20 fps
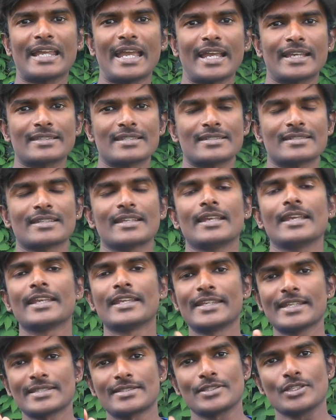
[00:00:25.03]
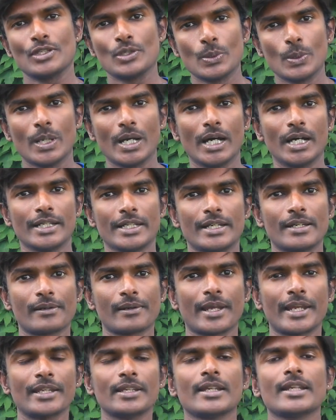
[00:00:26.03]
taxes. Yes, you heard it
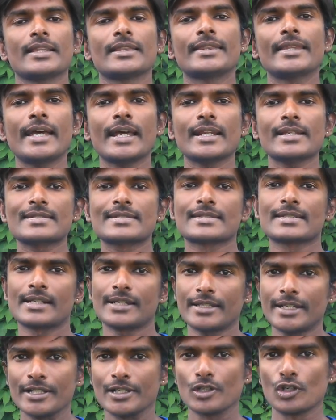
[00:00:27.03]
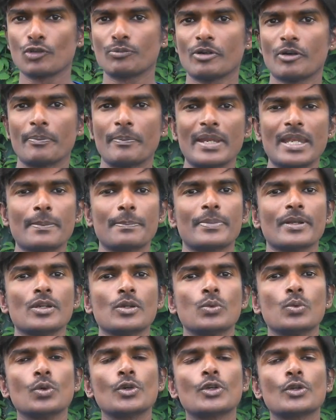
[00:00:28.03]
right. There are certain group of people
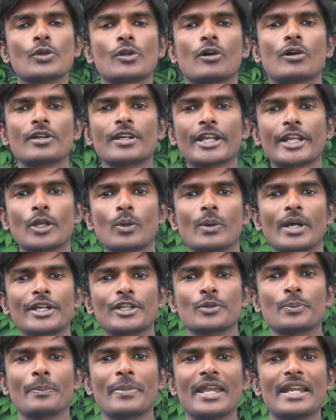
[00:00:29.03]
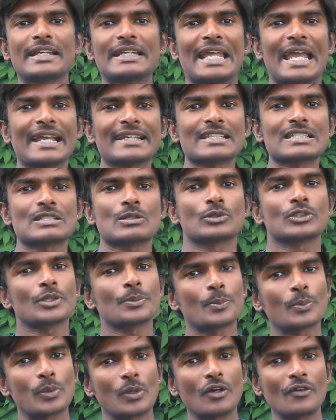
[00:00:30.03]
who do not require to pay taxes on the
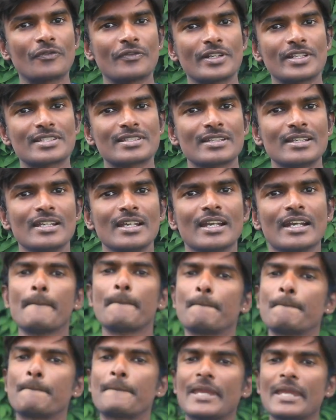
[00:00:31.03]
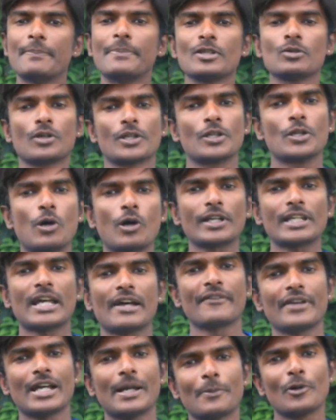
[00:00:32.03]
profits. People who are not
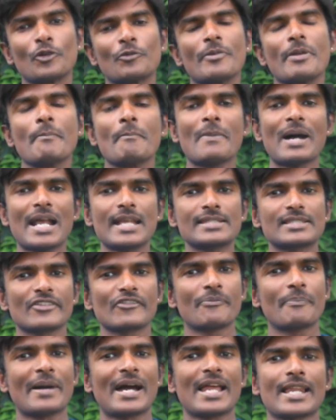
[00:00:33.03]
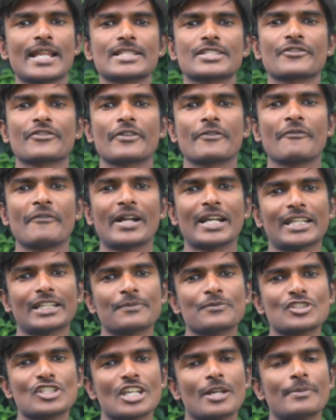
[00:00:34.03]
aware about me, myself Balaji from
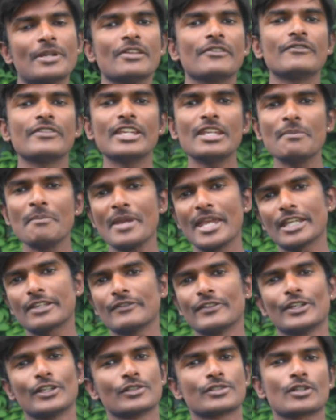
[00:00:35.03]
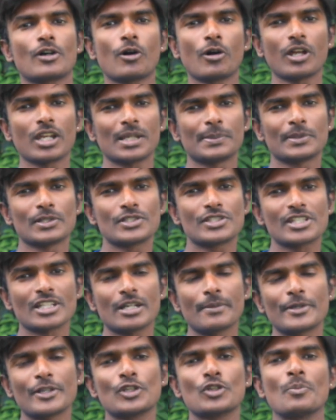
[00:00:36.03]
Vanakkam, Germany, we make videos all about
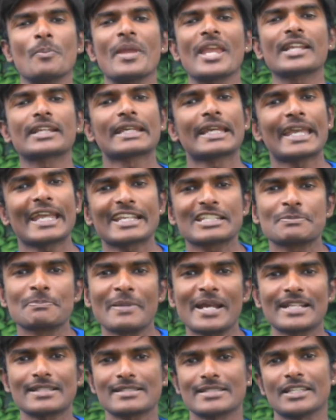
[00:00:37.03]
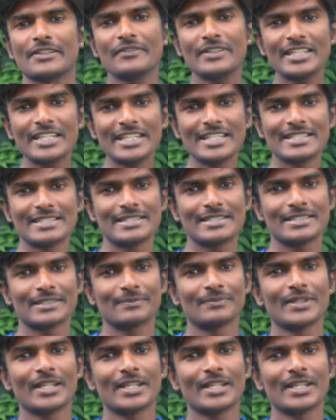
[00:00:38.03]
Germany to make the expats life easier.